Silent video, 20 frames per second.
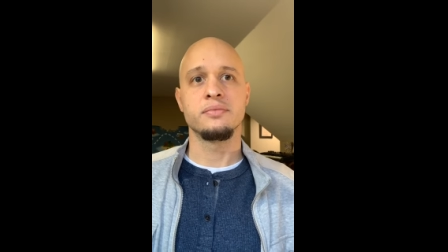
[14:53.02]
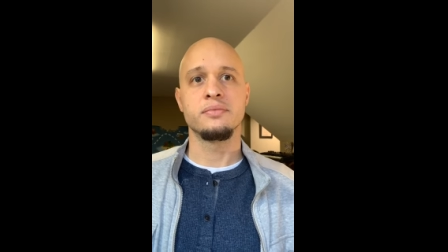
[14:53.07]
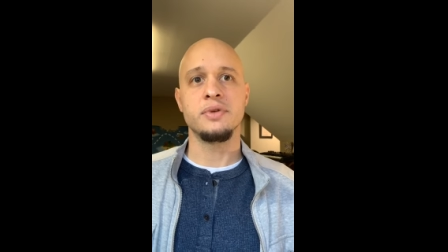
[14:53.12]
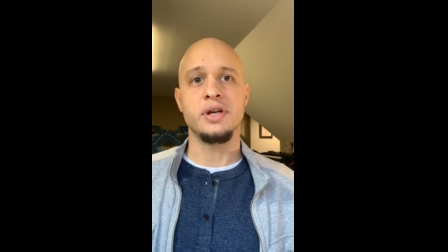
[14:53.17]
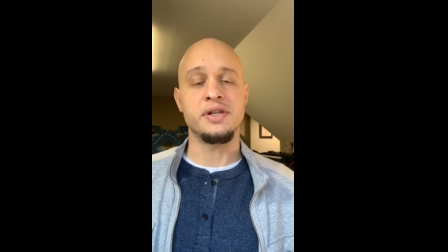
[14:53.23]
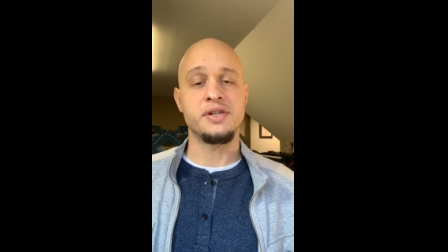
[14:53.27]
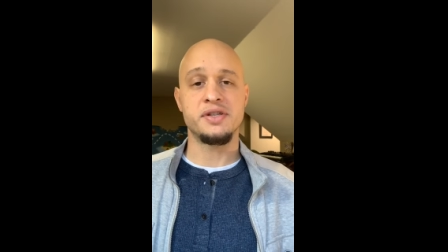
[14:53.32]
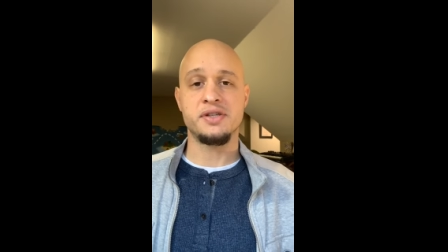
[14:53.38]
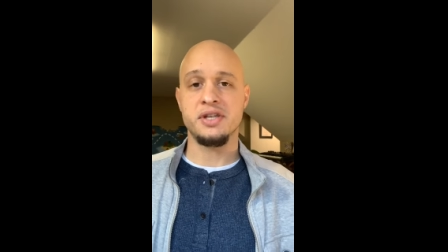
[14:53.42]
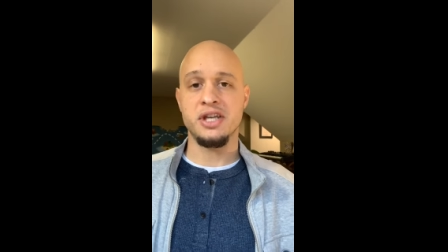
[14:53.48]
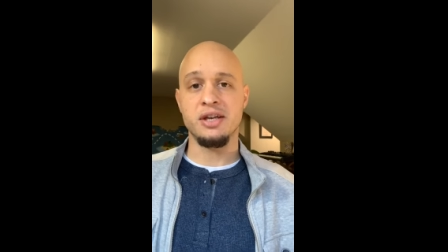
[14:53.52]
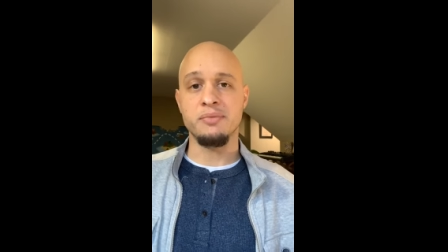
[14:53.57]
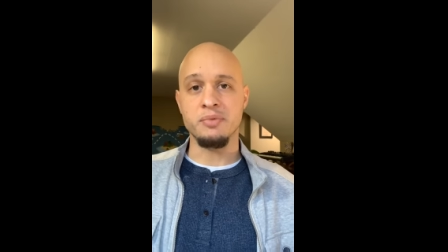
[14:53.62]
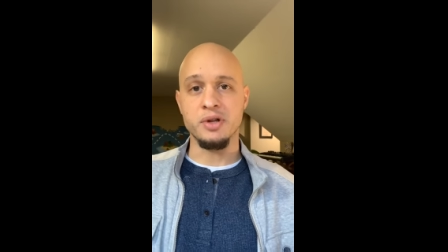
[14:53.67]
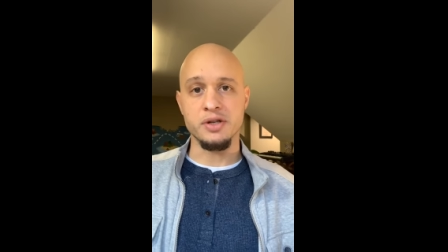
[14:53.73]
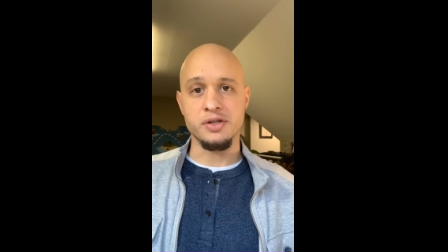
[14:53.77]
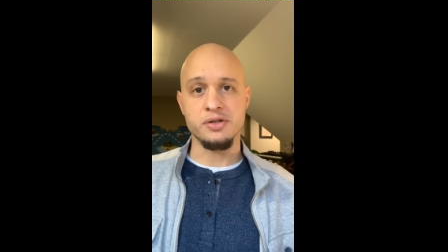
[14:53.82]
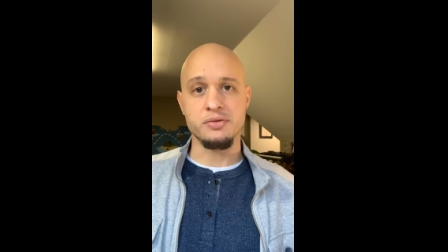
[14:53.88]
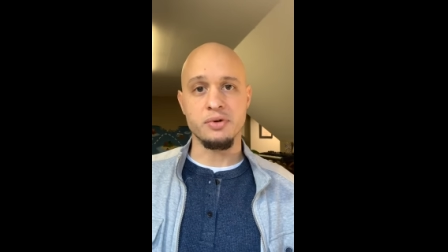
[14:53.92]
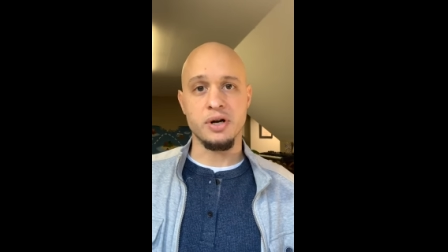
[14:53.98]
it's
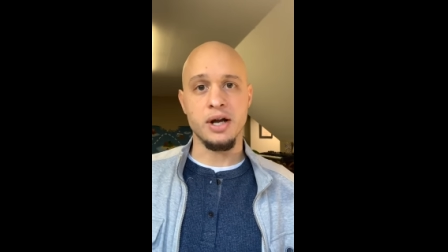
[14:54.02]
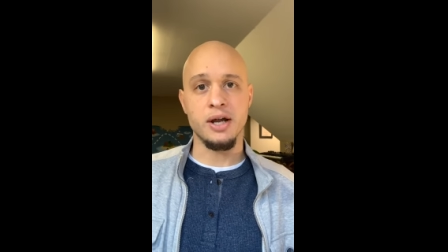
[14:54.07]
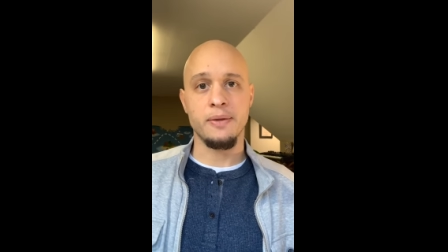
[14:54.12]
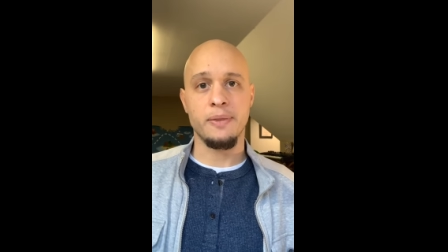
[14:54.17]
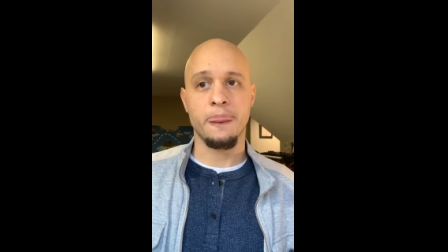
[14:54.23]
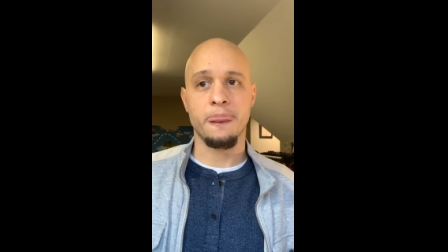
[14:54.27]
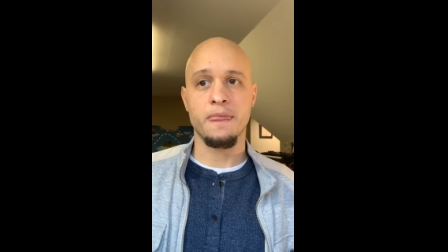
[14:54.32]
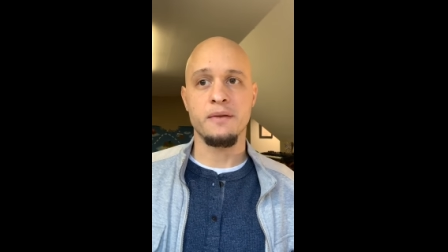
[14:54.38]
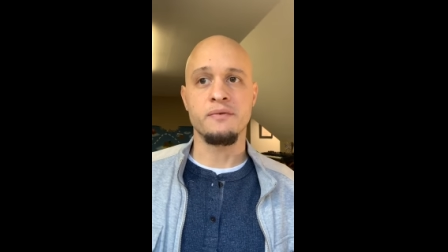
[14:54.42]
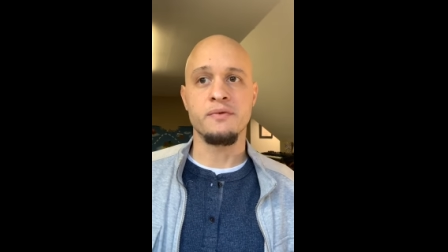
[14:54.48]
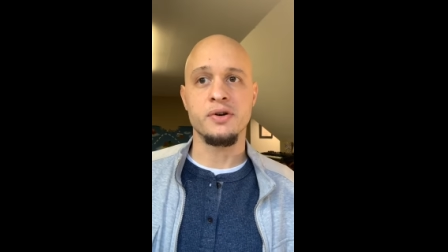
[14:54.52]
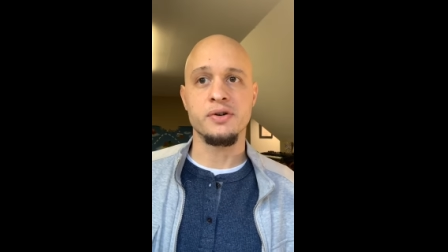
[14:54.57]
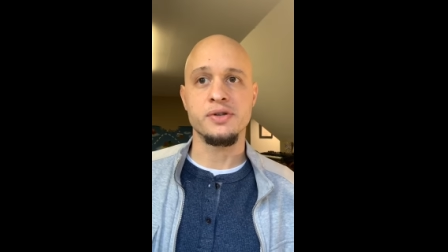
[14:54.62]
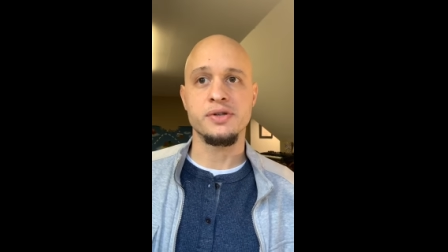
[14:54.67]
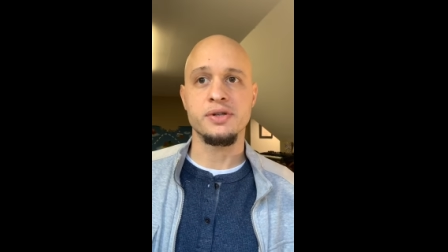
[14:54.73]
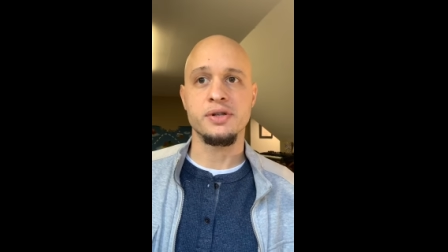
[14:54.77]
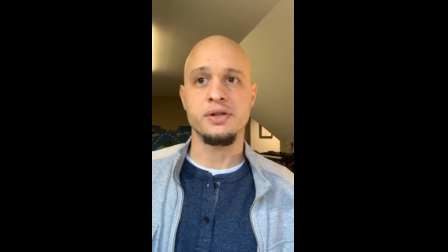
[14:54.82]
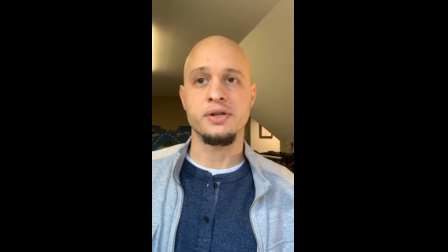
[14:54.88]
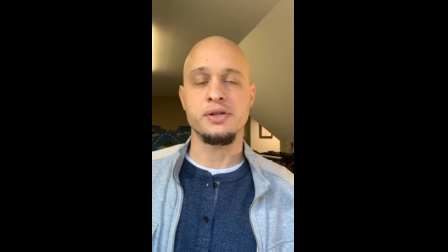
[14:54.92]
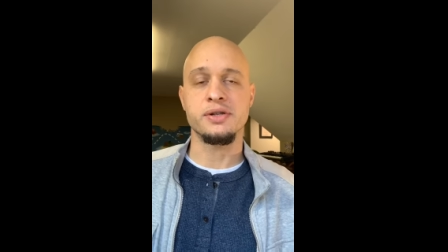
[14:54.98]
seamless, right?
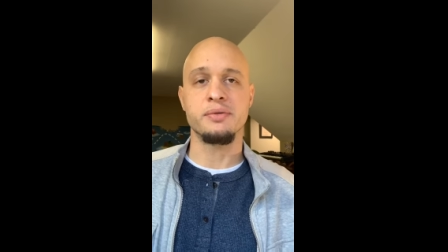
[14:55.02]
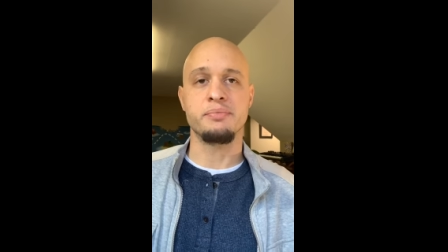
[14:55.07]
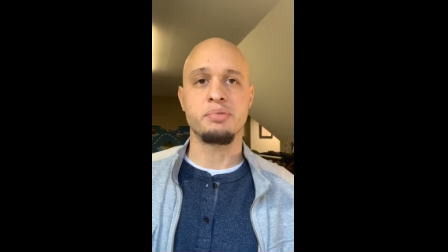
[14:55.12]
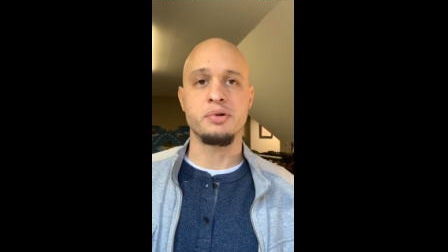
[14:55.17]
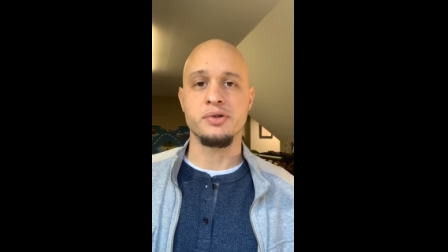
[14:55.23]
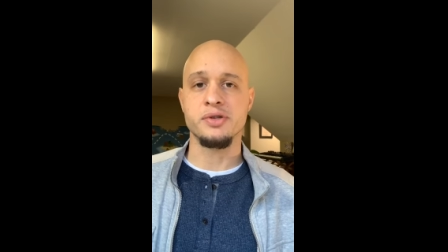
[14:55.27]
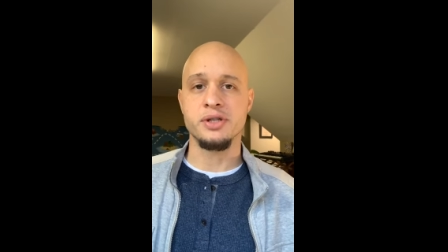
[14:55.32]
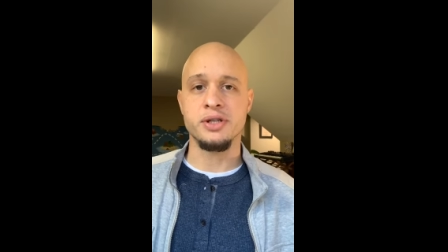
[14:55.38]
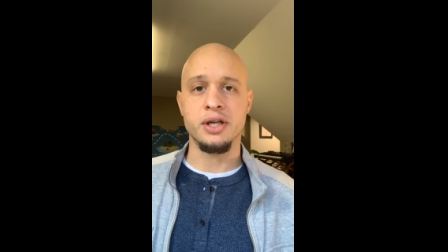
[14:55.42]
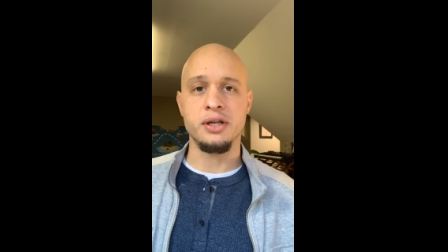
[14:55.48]
Versus a person